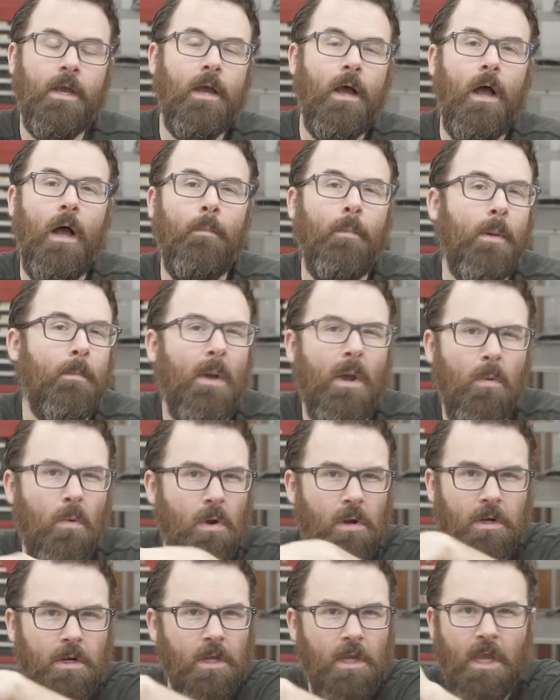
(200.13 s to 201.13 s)
I might
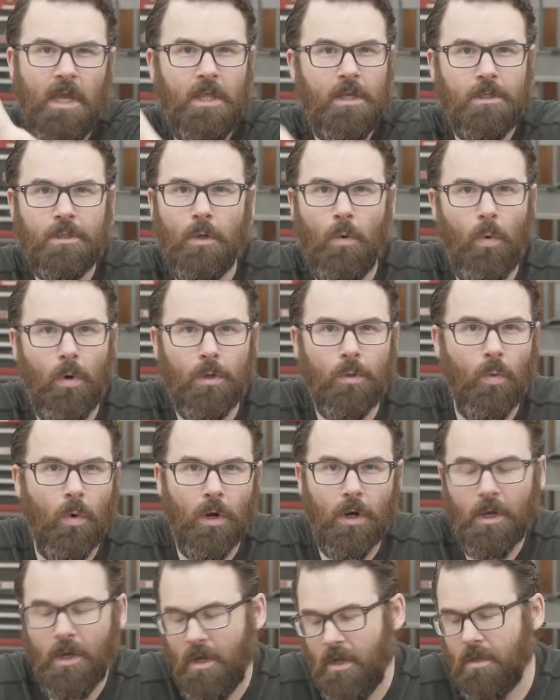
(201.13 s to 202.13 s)
want to get into
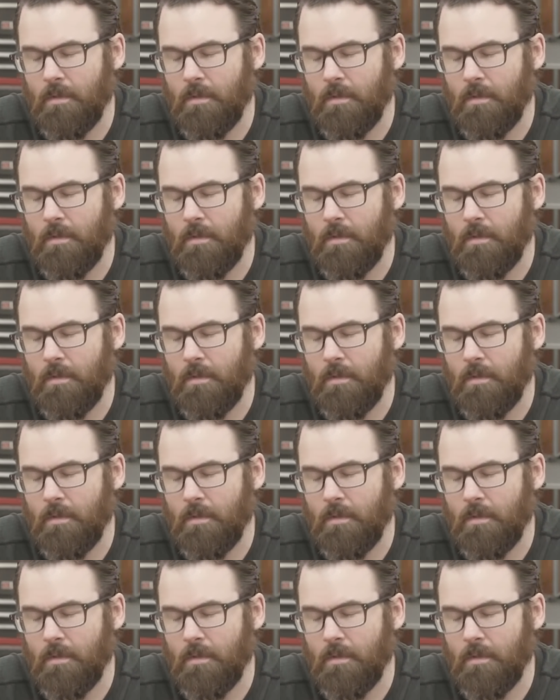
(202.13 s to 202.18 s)
woodworking,